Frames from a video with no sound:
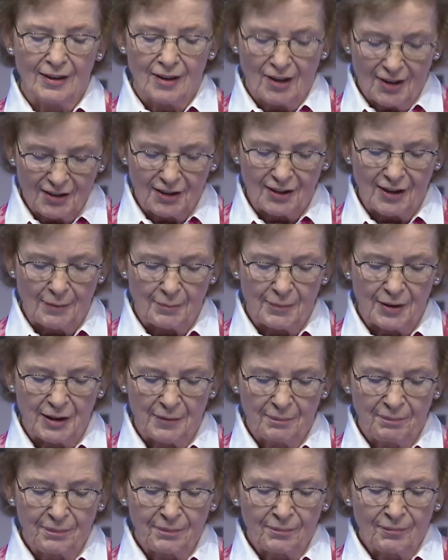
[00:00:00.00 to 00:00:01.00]
concept,
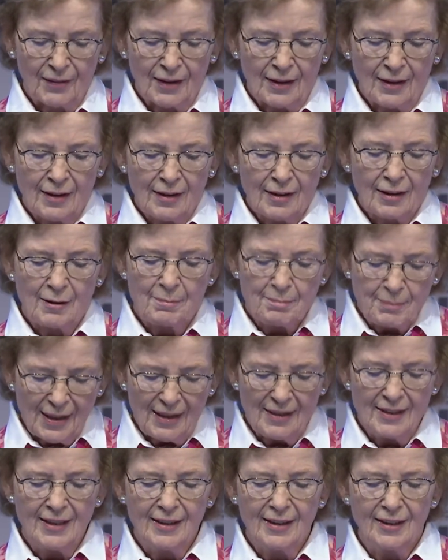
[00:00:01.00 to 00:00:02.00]

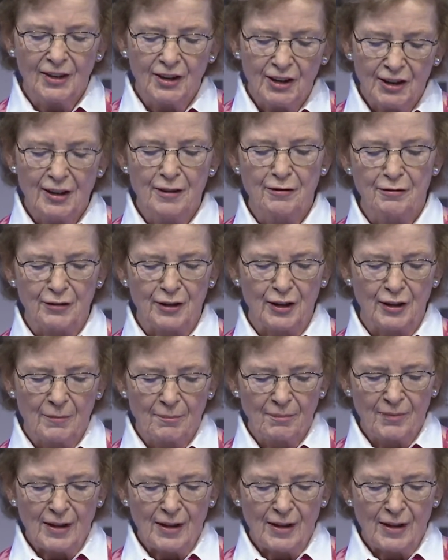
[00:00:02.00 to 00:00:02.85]
compelling a shift